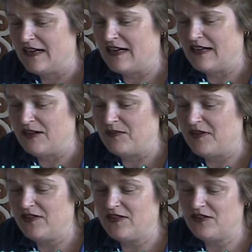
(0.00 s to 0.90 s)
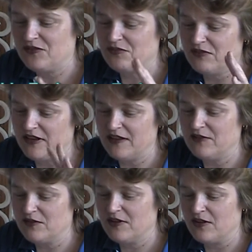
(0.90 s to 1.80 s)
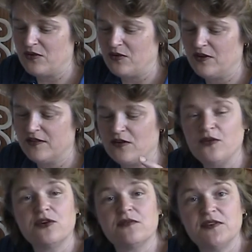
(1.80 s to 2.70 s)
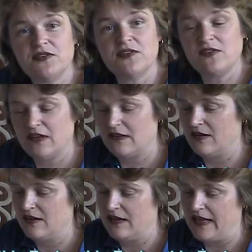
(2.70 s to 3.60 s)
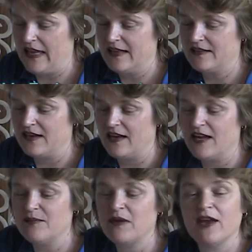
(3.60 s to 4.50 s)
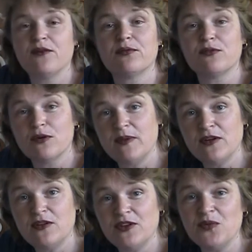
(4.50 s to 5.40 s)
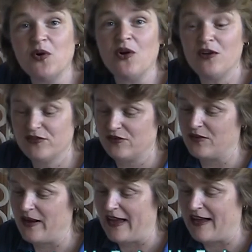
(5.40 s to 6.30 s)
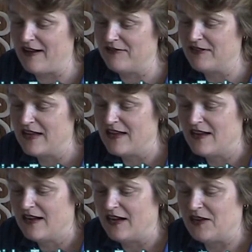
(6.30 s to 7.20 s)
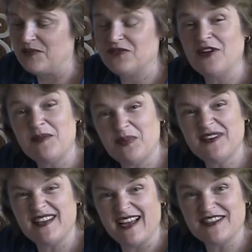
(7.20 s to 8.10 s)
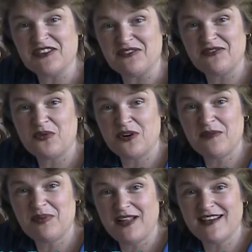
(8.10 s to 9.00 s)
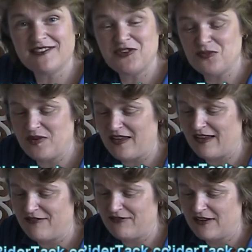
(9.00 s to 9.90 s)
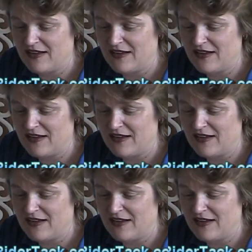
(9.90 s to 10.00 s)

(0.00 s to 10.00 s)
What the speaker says: This is really, really cool. It's odor resistant, antimicrobial. You also have sun protection, 40 plus UPF.